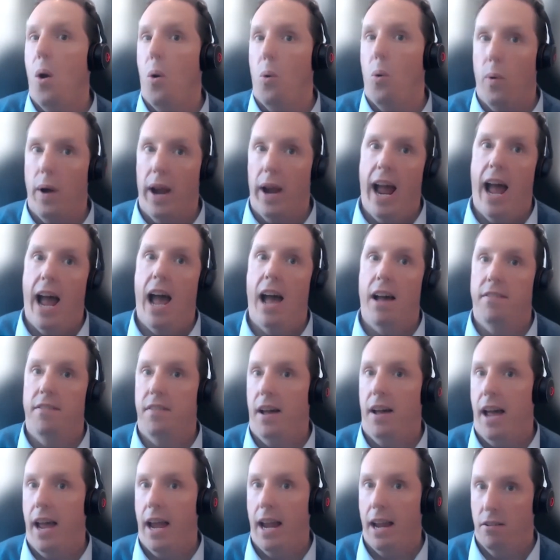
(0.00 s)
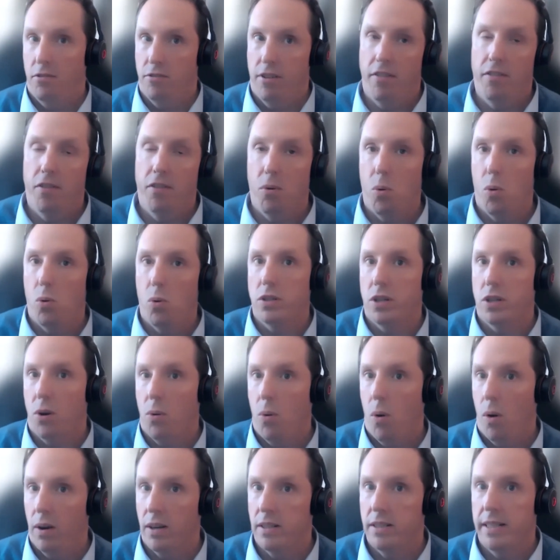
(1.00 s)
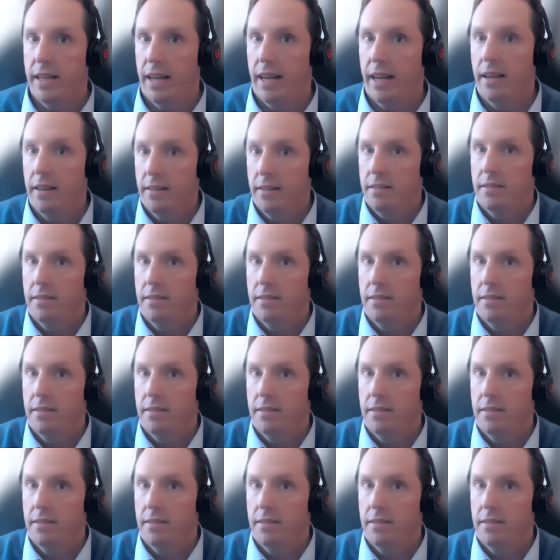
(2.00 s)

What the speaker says: we have a river water quality